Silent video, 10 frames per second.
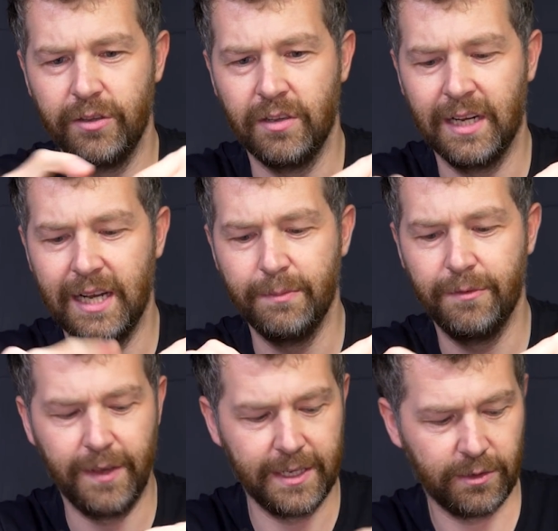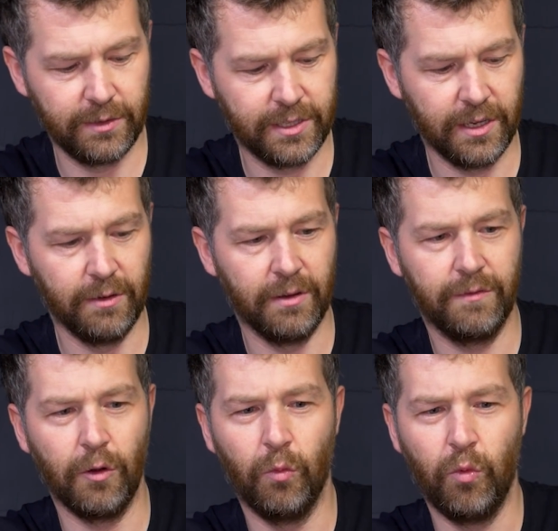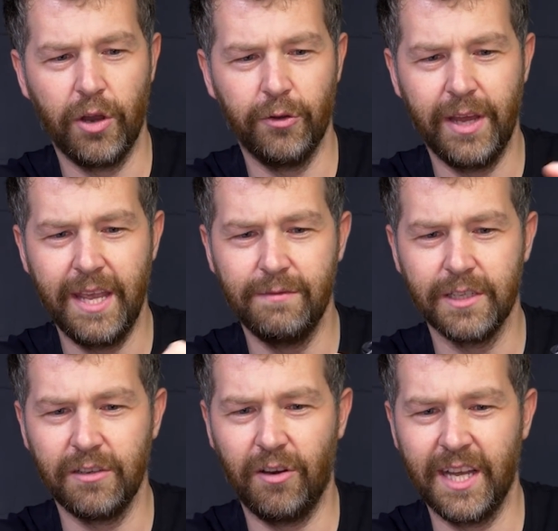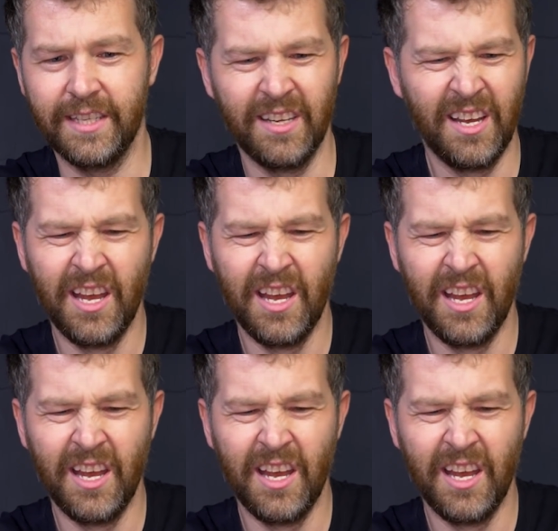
you can clip things onto. And I've got one on either side.